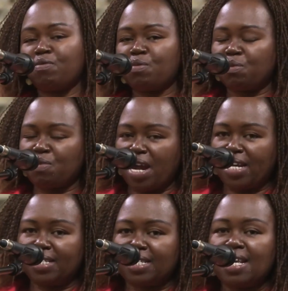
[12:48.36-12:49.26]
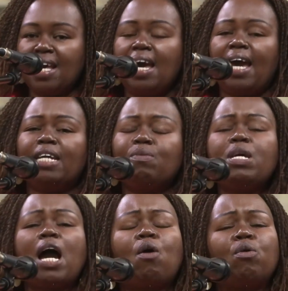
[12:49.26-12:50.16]
for Christ. And
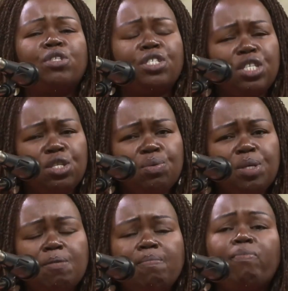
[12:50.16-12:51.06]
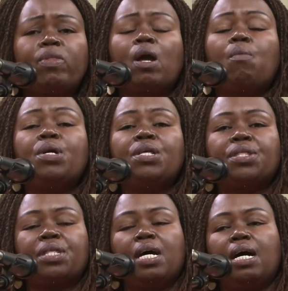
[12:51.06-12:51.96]
we are continuing with
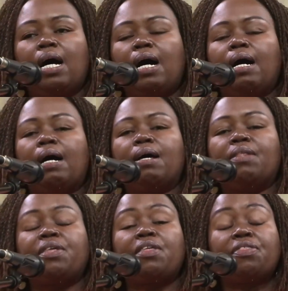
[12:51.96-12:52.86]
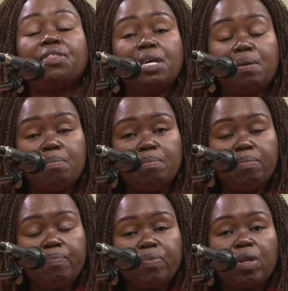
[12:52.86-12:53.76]
the theme
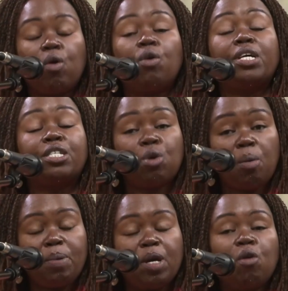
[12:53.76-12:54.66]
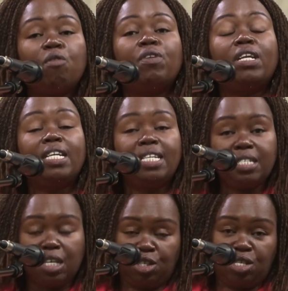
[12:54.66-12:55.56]
or the topic of
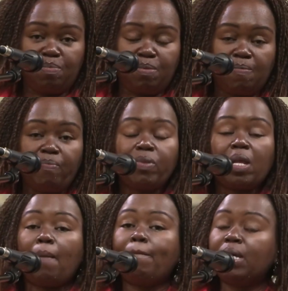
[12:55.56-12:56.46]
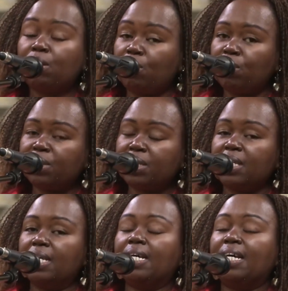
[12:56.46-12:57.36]
leadership. Because
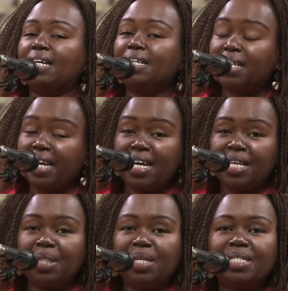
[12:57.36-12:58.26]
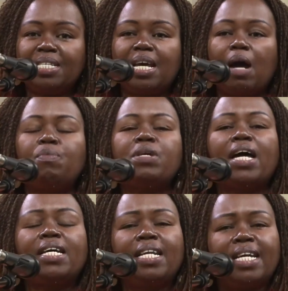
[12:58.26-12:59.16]
in Kenya this year, we are
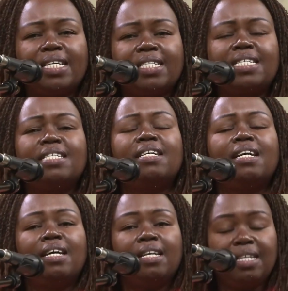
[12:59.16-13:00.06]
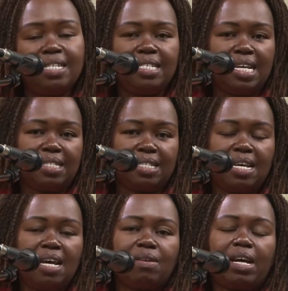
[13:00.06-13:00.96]
electing leaders.
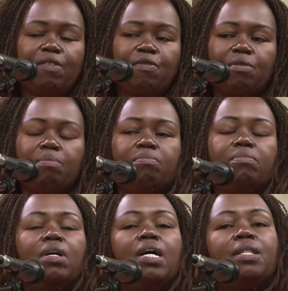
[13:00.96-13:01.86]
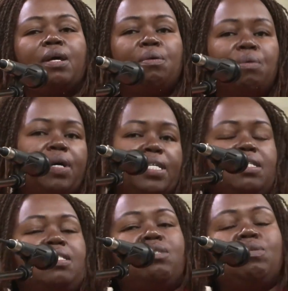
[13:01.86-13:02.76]
Right from the
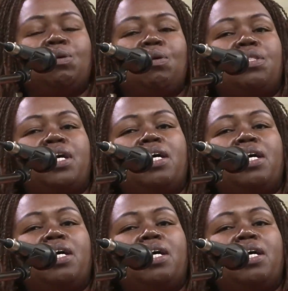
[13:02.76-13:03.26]
lowest that we call the